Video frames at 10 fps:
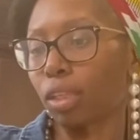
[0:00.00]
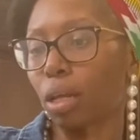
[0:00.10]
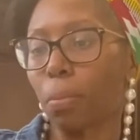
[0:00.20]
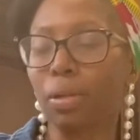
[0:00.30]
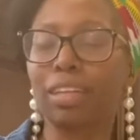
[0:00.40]

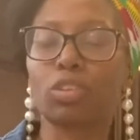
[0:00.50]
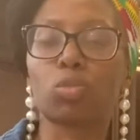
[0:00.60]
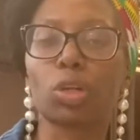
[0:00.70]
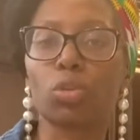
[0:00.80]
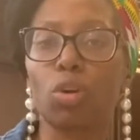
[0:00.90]

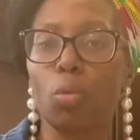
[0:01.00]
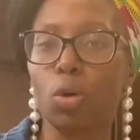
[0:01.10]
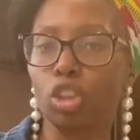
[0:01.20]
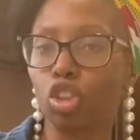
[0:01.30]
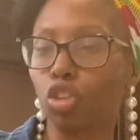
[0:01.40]
places where you don't
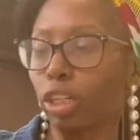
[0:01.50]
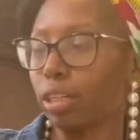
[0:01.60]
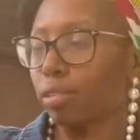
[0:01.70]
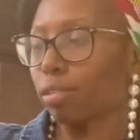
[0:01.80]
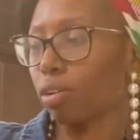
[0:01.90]
want
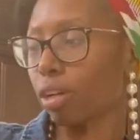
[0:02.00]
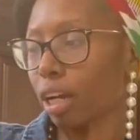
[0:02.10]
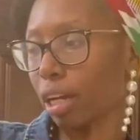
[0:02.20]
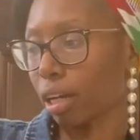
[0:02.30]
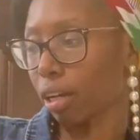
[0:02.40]
streaks,
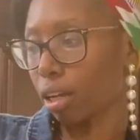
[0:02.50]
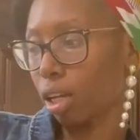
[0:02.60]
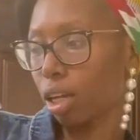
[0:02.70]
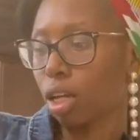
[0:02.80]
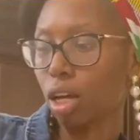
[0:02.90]
okay?
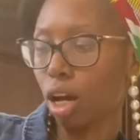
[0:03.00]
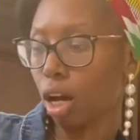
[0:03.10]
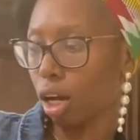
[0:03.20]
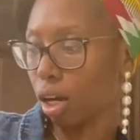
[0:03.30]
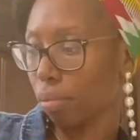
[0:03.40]

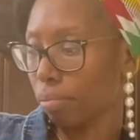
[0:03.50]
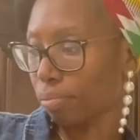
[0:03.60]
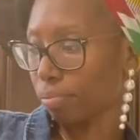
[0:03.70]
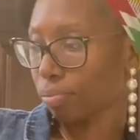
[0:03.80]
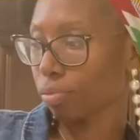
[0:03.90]

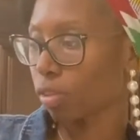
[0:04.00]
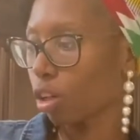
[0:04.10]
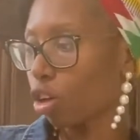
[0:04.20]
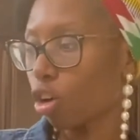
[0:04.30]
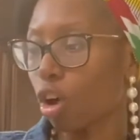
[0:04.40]

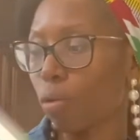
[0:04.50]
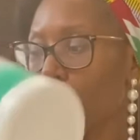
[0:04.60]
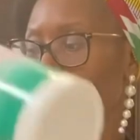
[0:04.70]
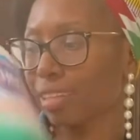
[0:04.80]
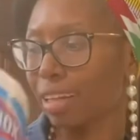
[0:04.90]

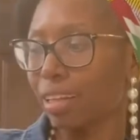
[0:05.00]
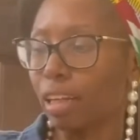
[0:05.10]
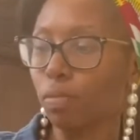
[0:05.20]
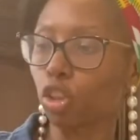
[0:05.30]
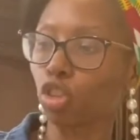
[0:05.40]
Clorox didn't
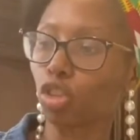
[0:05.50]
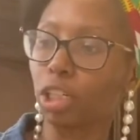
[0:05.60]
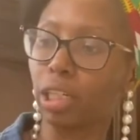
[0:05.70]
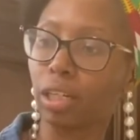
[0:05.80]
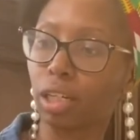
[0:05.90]
leave a
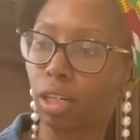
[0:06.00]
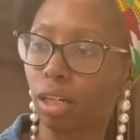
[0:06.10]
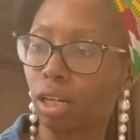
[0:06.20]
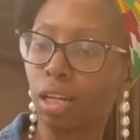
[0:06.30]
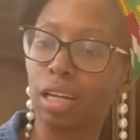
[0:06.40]
streak,
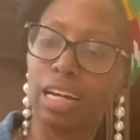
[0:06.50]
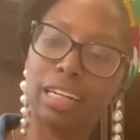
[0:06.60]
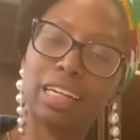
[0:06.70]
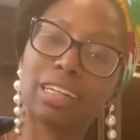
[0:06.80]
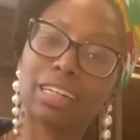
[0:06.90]

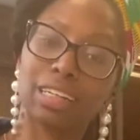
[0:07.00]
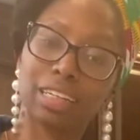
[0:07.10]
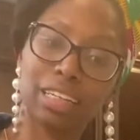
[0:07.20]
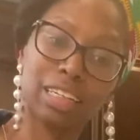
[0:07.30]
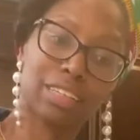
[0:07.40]
and neither did
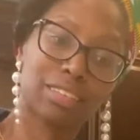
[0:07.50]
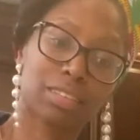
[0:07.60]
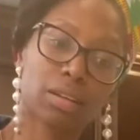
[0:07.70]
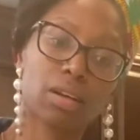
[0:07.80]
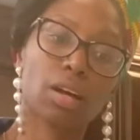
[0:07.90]

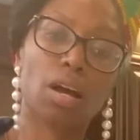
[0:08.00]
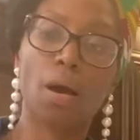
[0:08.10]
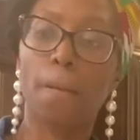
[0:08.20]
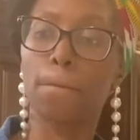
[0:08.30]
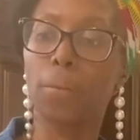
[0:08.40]
these,
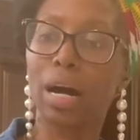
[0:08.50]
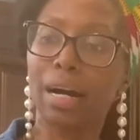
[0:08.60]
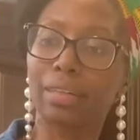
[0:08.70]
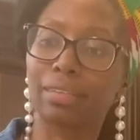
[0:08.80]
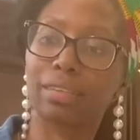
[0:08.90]

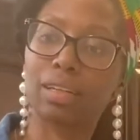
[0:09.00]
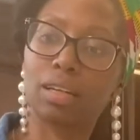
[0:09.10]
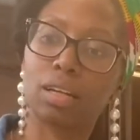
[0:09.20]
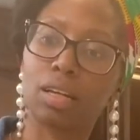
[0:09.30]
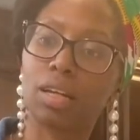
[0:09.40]
but
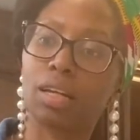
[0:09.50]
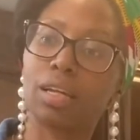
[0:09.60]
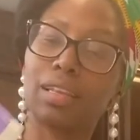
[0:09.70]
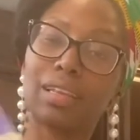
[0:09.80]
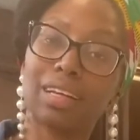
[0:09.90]

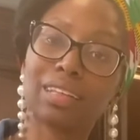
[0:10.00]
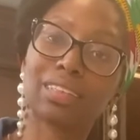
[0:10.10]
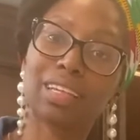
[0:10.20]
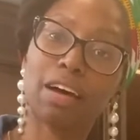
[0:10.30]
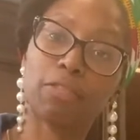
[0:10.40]

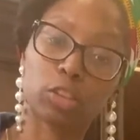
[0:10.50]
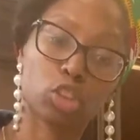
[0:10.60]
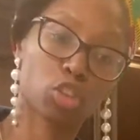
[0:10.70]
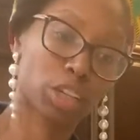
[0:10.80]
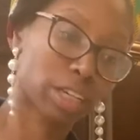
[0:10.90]
this left a
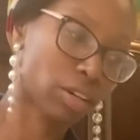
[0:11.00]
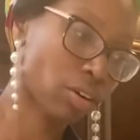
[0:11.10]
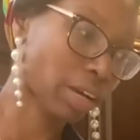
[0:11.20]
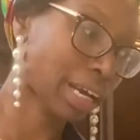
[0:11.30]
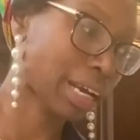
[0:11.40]
streak,
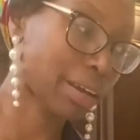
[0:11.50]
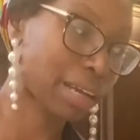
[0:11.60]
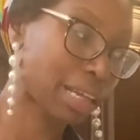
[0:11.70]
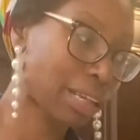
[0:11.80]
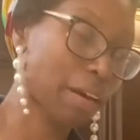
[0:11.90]
okay?
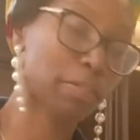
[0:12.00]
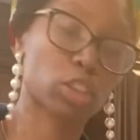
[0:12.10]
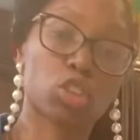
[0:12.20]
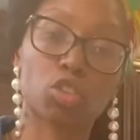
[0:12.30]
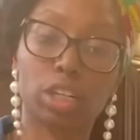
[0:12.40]
It left a
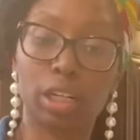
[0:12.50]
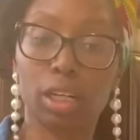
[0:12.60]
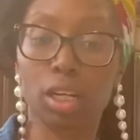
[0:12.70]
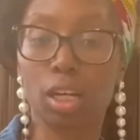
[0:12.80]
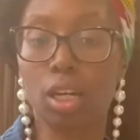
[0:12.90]

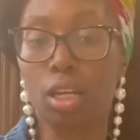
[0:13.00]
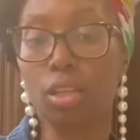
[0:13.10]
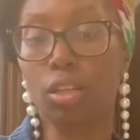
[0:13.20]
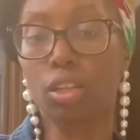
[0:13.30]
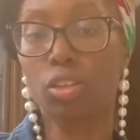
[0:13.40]
streak.
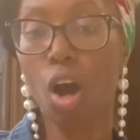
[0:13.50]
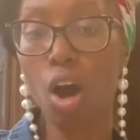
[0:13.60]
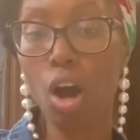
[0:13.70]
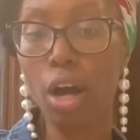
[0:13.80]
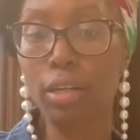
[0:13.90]
The
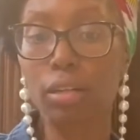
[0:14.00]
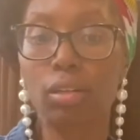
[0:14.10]
Dawn,